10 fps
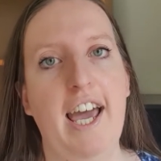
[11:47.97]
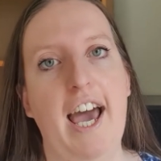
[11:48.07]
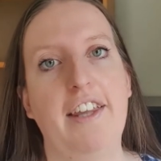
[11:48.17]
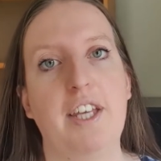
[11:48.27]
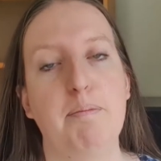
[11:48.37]

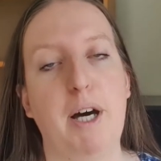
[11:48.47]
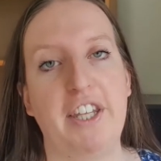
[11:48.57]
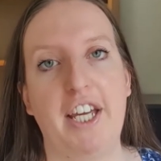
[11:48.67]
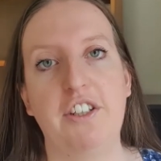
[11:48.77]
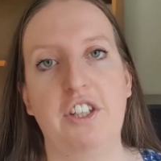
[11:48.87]
And then by the
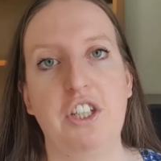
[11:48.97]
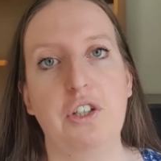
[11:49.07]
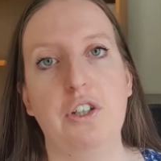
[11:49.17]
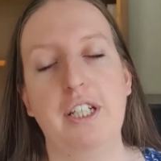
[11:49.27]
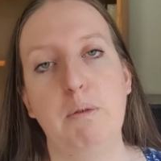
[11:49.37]
end of the
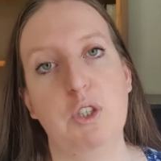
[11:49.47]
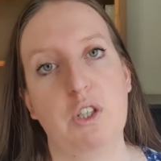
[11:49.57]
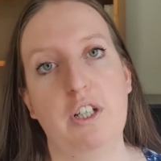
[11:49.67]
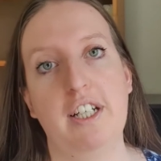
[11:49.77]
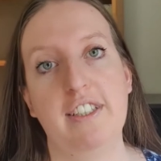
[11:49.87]
year, he was
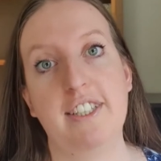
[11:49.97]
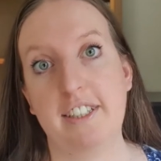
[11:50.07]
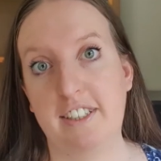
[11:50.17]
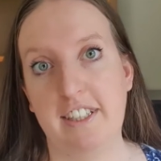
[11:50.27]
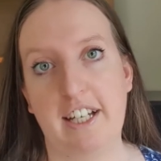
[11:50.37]
earning
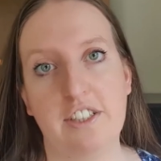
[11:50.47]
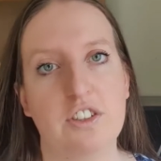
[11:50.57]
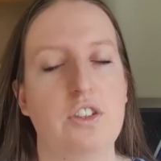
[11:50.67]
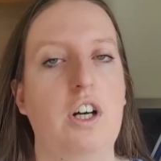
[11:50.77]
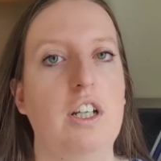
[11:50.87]

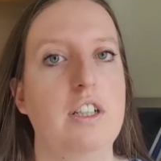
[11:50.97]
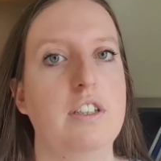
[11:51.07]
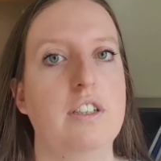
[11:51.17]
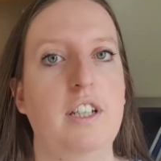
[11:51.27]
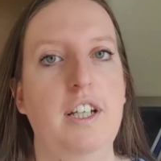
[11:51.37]
$60,000